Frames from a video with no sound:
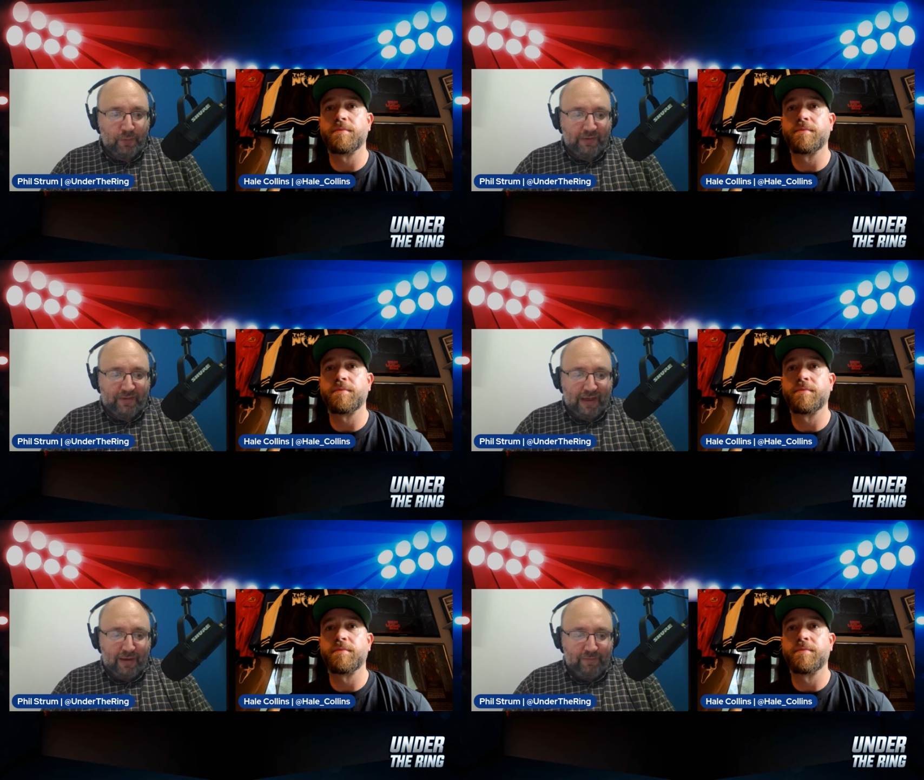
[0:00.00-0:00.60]

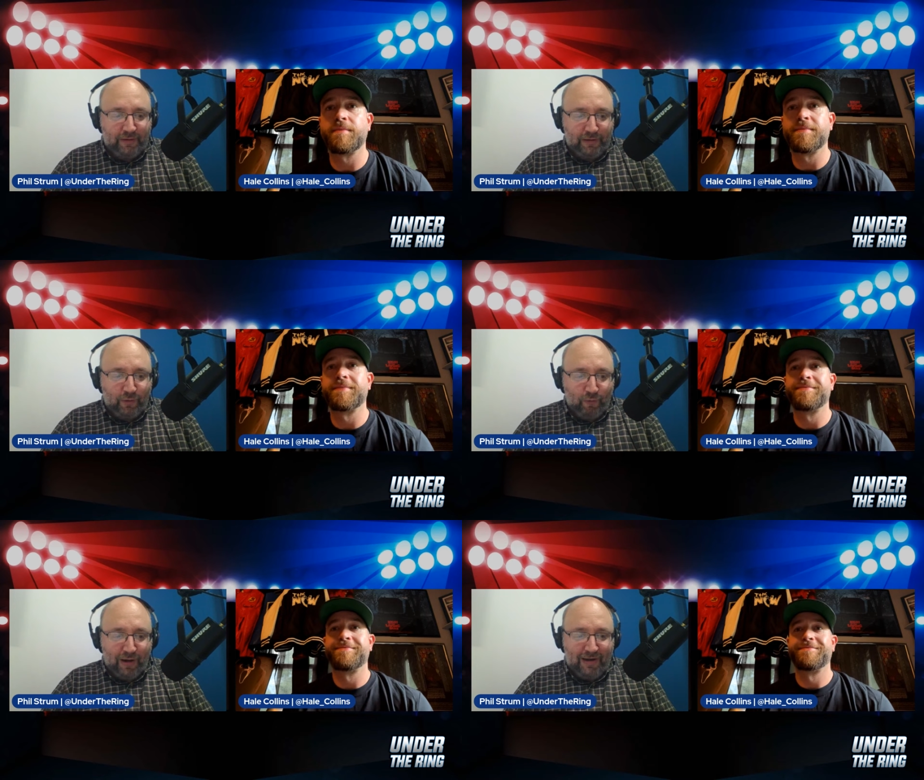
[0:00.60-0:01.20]
Speaker 1: pleased to have the
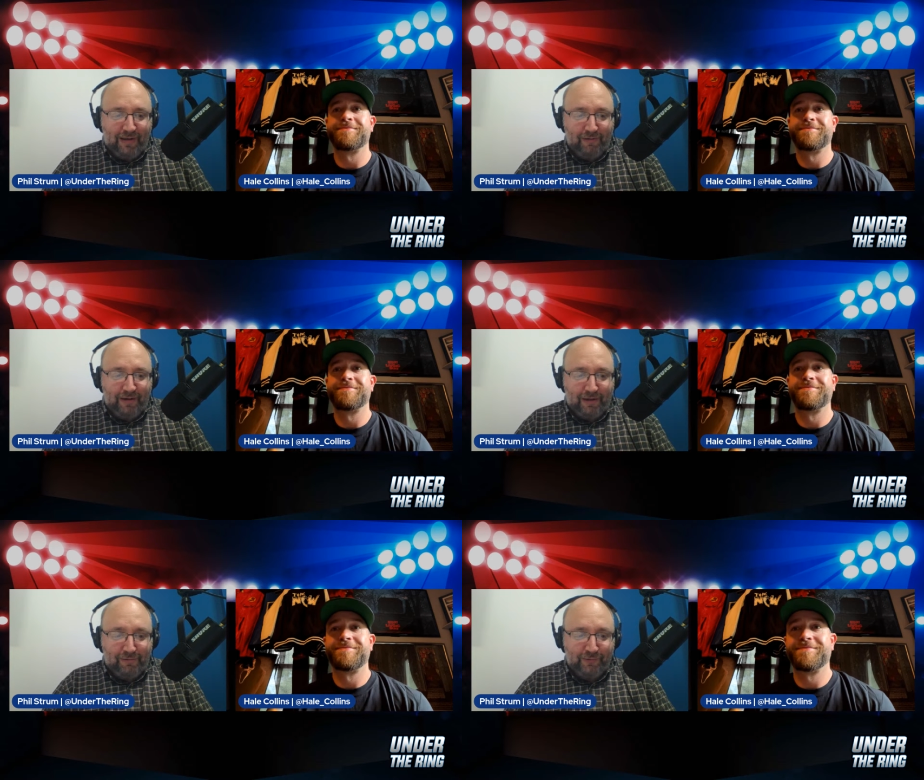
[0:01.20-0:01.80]
great Hale
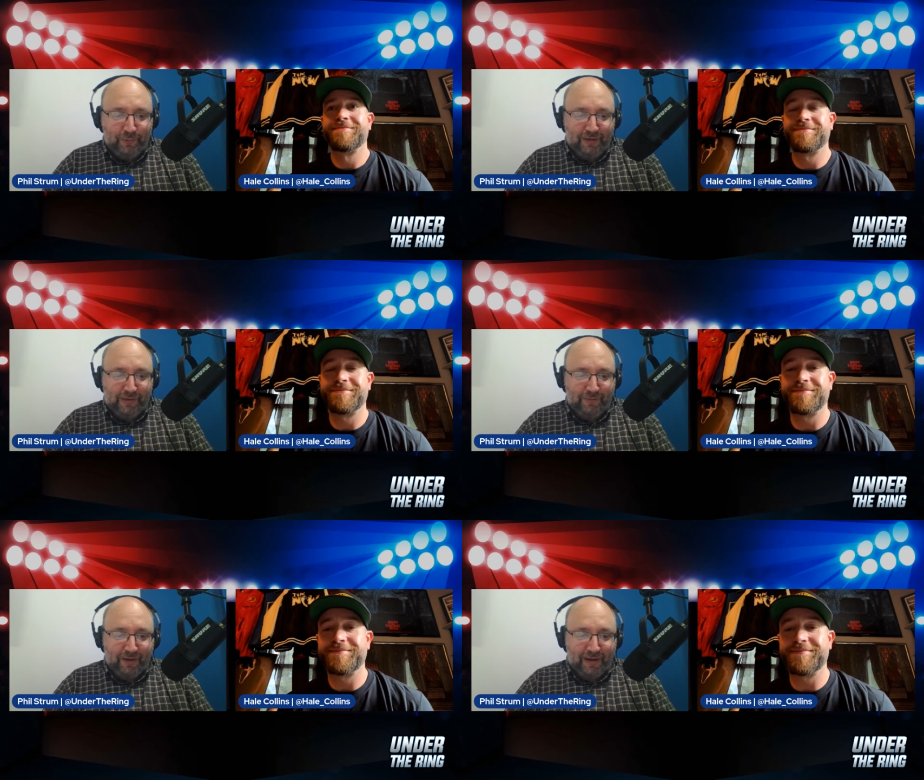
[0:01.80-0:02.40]
Collins, one
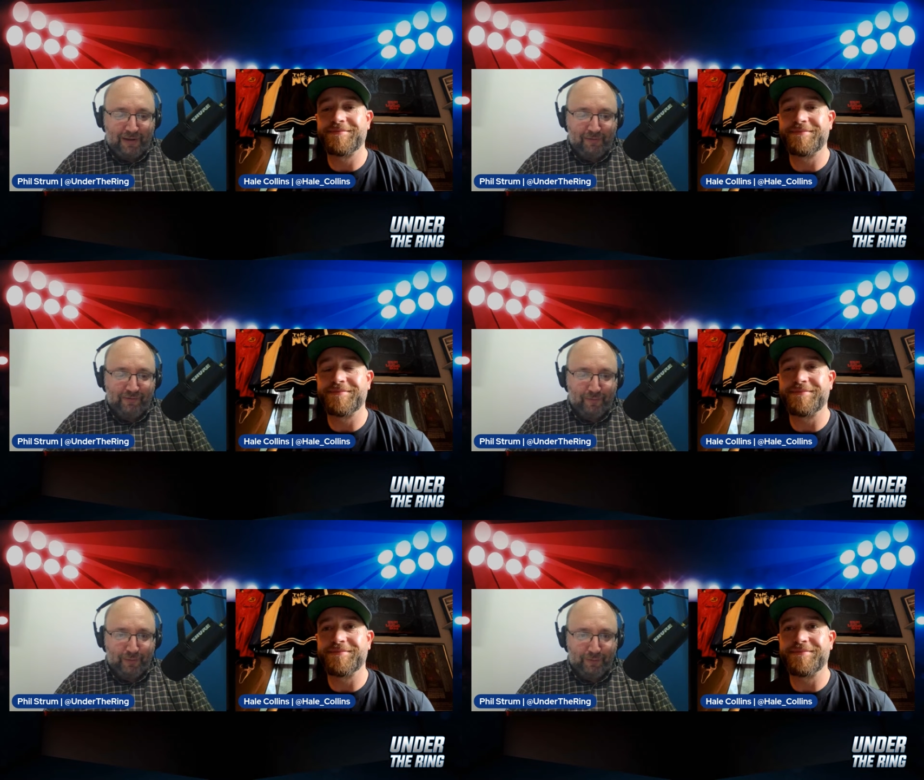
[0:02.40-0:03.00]
half of The Now,
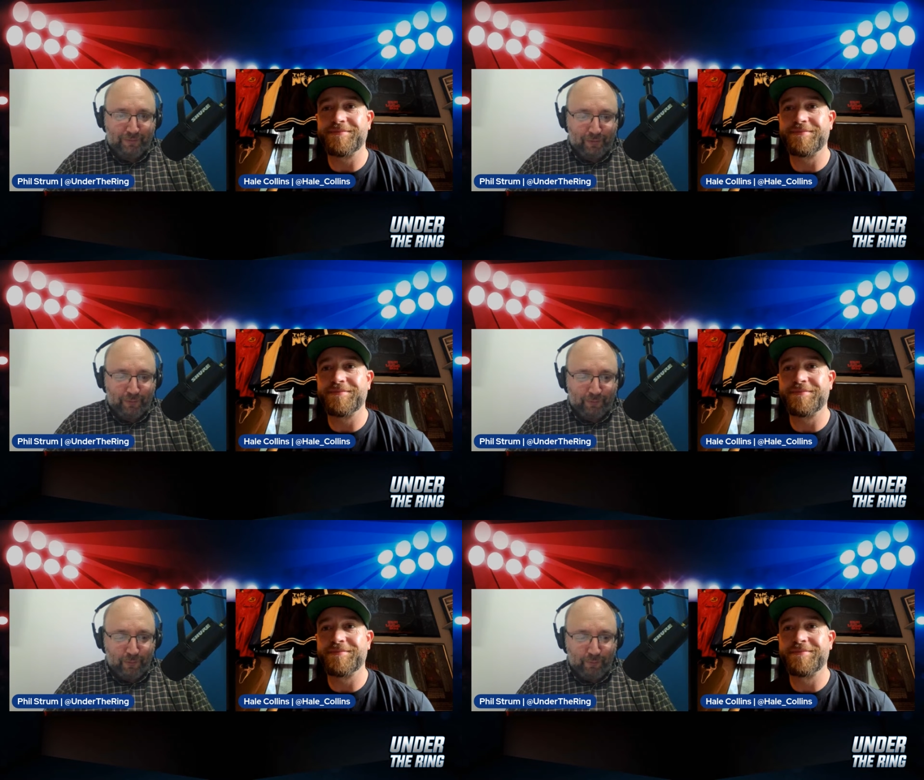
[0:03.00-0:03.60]
and someone I've known for